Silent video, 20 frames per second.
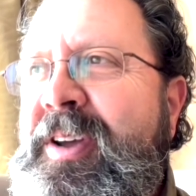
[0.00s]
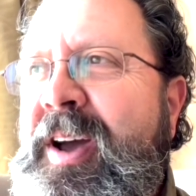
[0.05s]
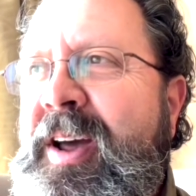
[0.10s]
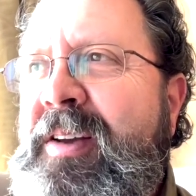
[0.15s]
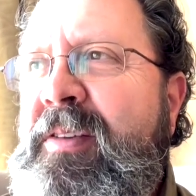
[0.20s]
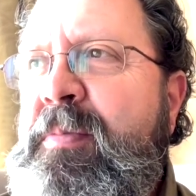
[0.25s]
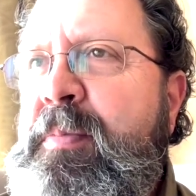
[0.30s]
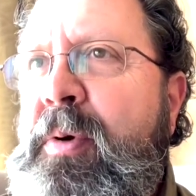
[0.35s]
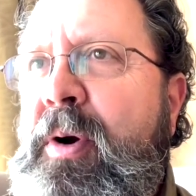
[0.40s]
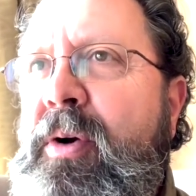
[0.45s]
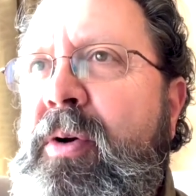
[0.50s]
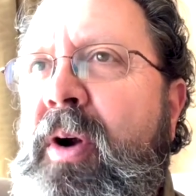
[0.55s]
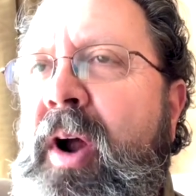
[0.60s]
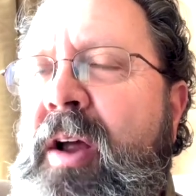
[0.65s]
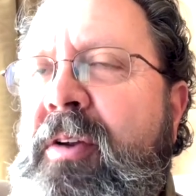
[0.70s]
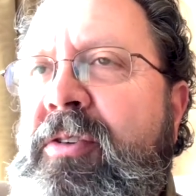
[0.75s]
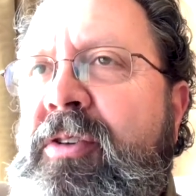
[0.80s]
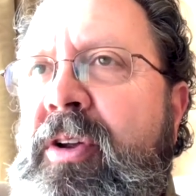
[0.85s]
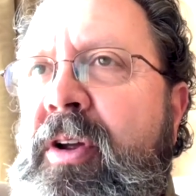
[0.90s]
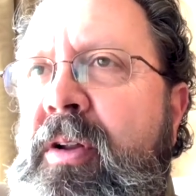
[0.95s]
kind of
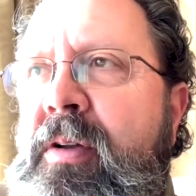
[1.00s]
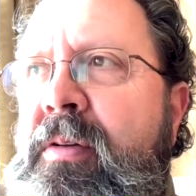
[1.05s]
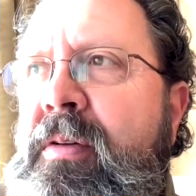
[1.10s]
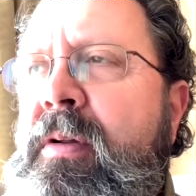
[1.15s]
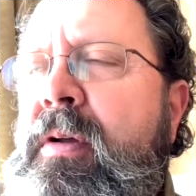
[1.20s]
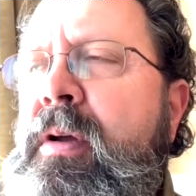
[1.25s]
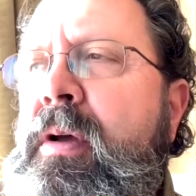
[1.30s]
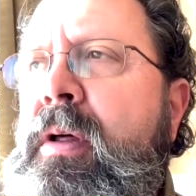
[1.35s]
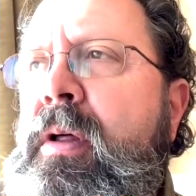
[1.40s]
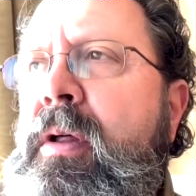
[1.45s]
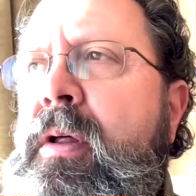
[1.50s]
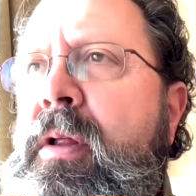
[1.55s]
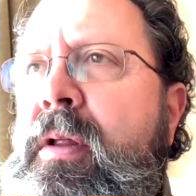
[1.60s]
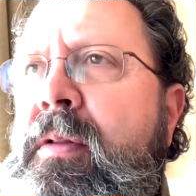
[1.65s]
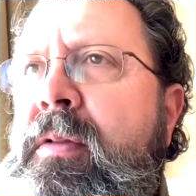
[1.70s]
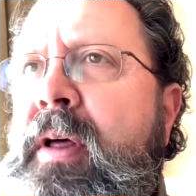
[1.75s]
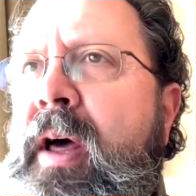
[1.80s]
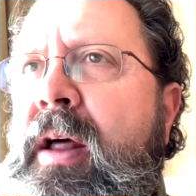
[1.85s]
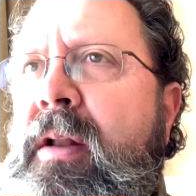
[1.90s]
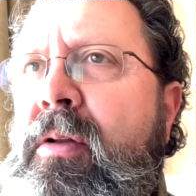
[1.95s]
progression
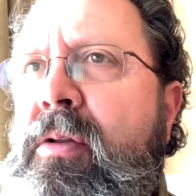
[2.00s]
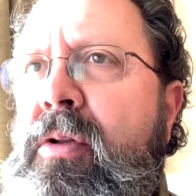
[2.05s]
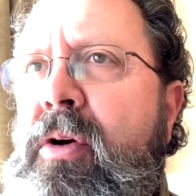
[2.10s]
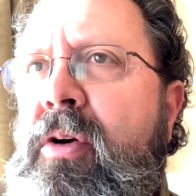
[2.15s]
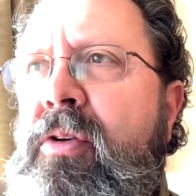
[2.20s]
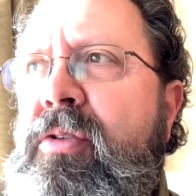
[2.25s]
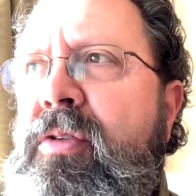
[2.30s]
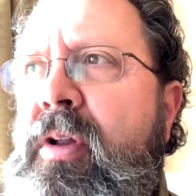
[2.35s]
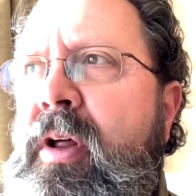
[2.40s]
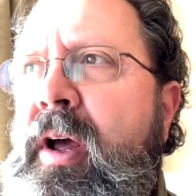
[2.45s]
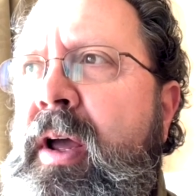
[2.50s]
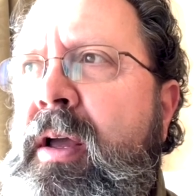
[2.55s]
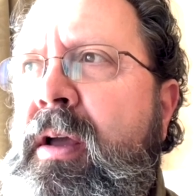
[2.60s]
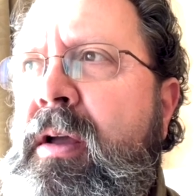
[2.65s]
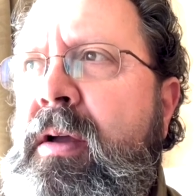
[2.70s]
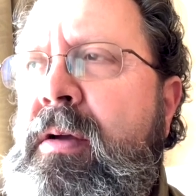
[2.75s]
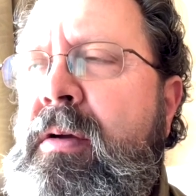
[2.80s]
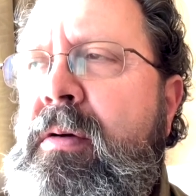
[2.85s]
that looks like